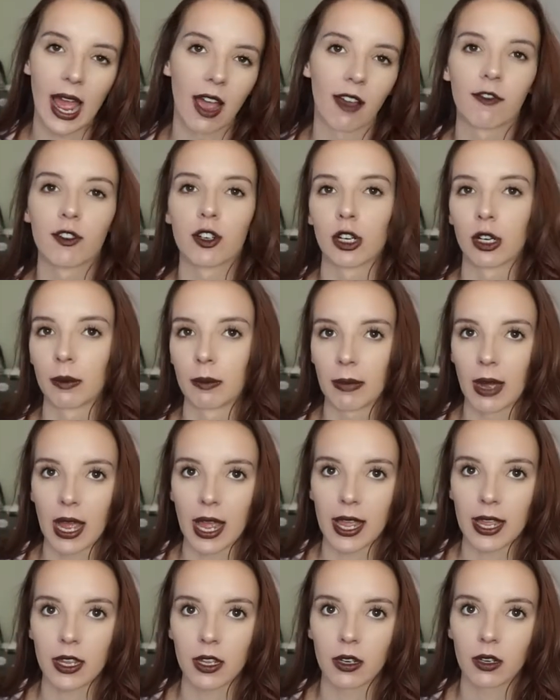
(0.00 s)
after
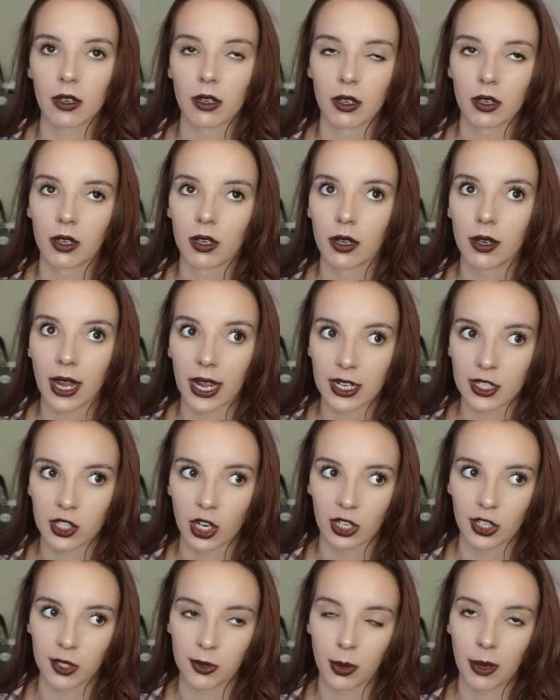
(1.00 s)
my next
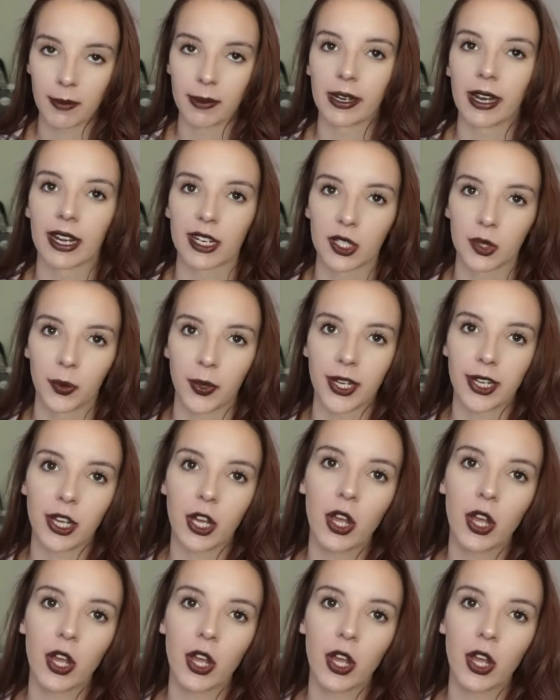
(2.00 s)
doctor's appointment next week.